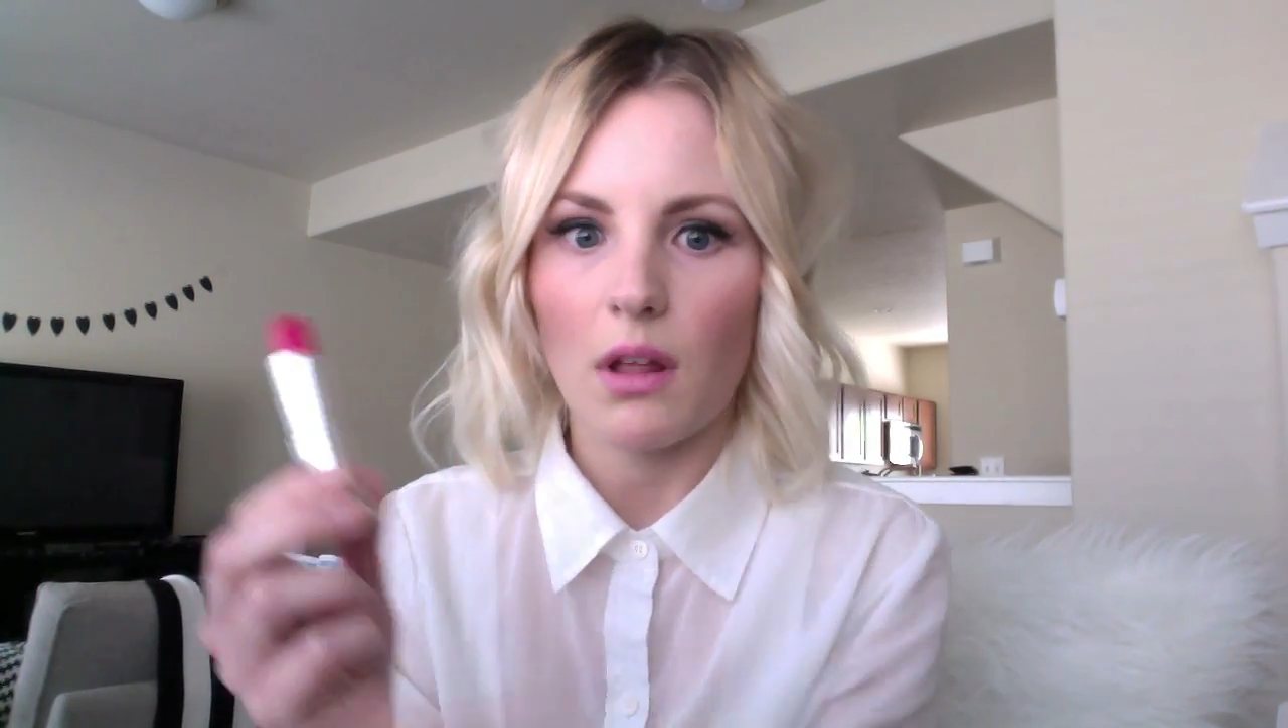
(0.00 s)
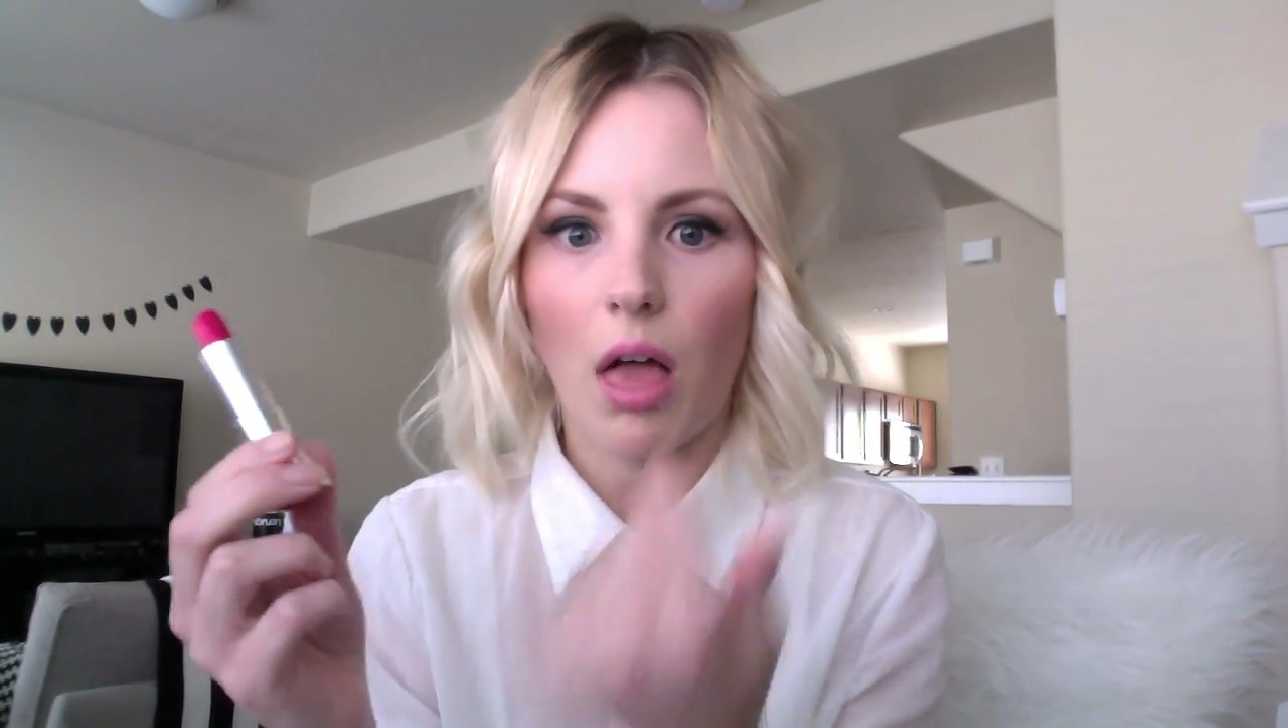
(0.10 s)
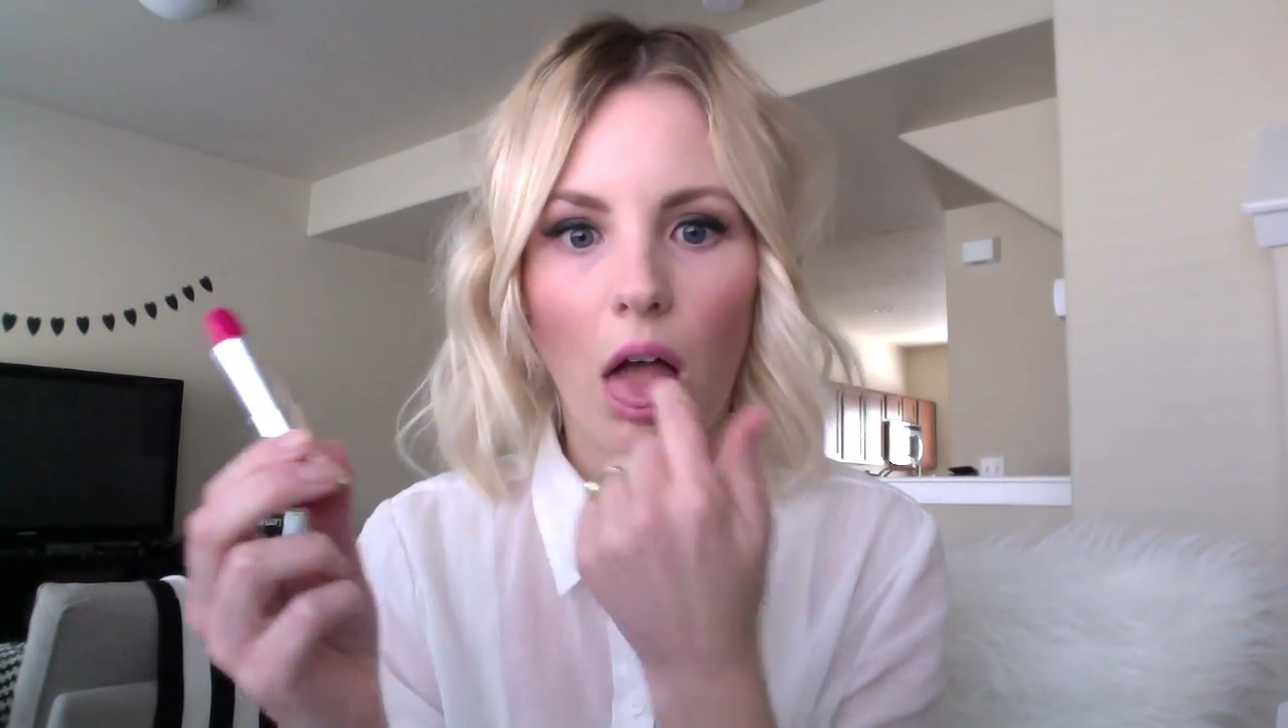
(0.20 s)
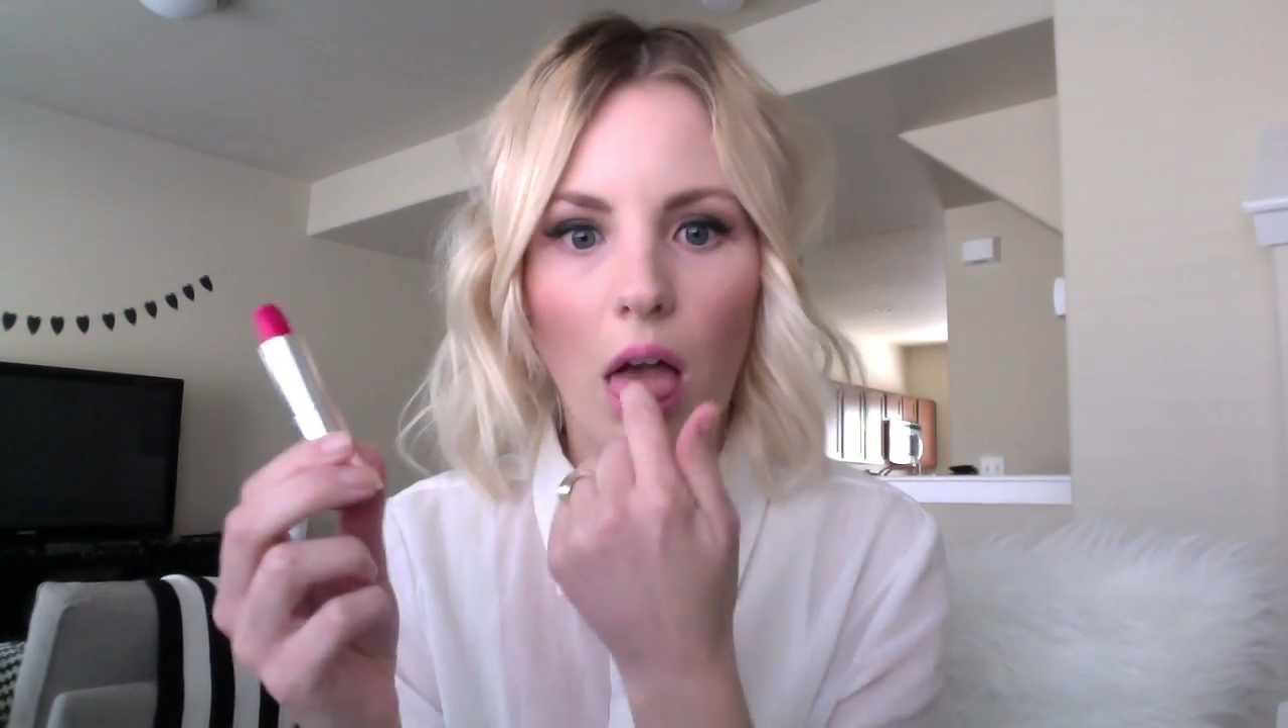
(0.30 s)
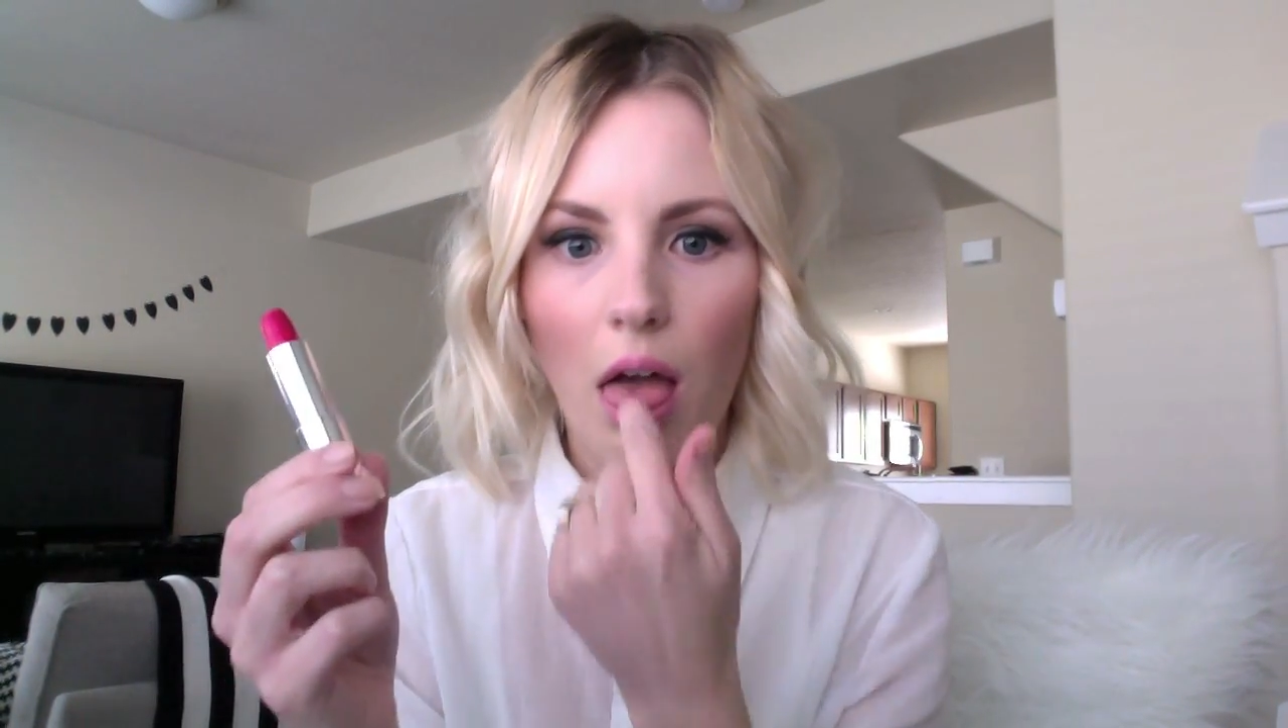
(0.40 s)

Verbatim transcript: Ugh.